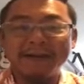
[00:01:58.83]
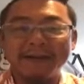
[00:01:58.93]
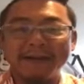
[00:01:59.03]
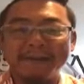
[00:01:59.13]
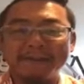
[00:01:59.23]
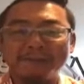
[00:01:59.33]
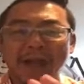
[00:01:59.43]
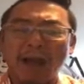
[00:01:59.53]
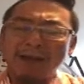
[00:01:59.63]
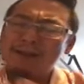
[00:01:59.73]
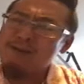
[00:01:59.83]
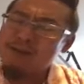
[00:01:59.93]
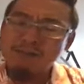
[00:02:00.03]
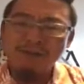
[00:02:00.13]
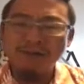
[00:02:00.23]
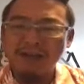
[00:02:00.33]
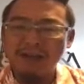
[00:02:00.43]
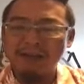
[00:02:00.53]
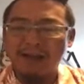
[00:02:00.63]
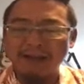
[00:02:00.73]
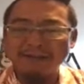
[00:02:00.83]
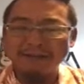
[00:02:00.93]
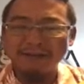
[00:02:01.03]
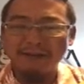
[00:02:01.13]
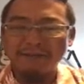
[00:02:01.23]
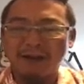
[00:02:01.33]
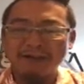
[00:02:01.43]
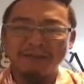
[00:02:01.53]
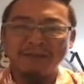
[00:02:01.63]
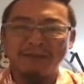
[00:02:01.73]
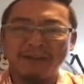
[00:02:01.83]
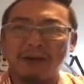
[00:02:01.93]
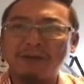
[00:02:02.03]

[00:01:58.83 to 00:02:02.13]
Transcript: how do you communicate that? So, I've talked to people like, do